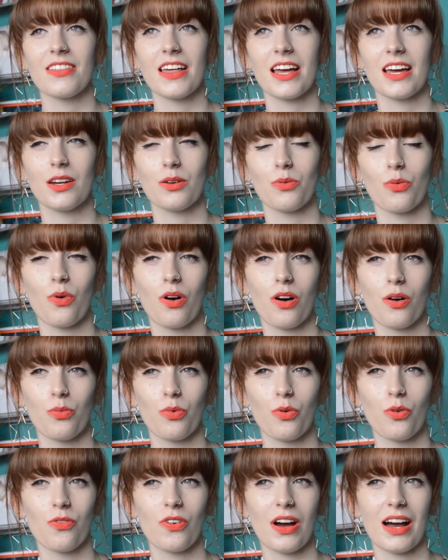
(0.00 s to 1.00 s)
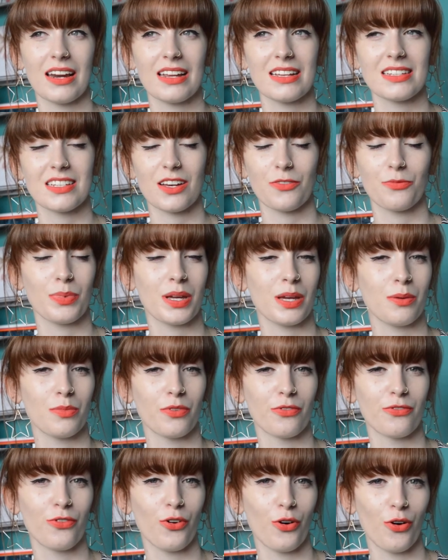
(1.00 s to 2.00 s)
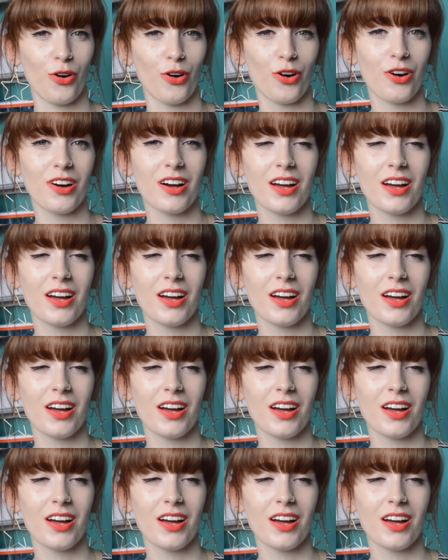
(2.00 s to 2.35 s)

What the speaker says: than what Wolf Alice have been before.